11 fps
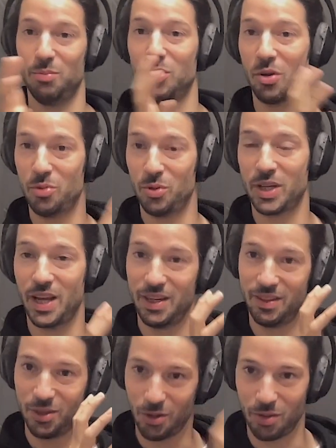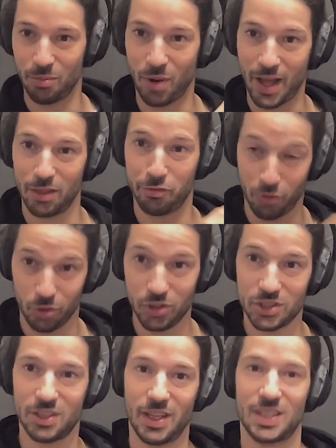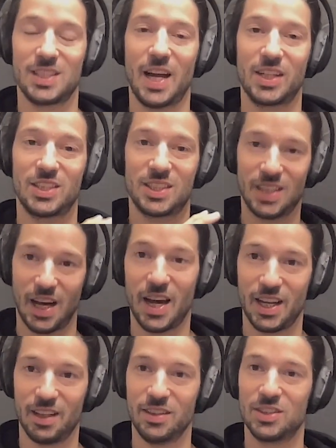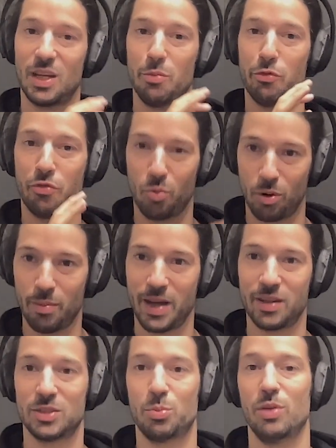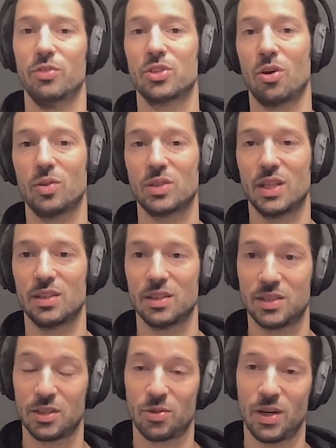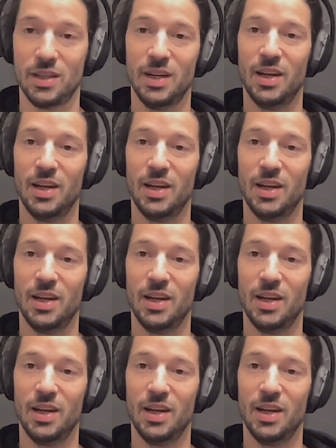to communicate in the brand voice and the exact style and the same format as previous content, etc.